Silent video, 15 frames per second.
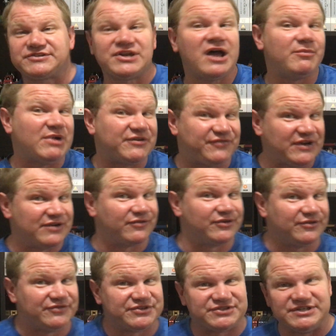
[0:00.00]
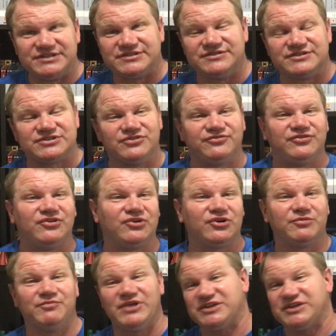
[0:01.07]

it's not my favorite of the season so far.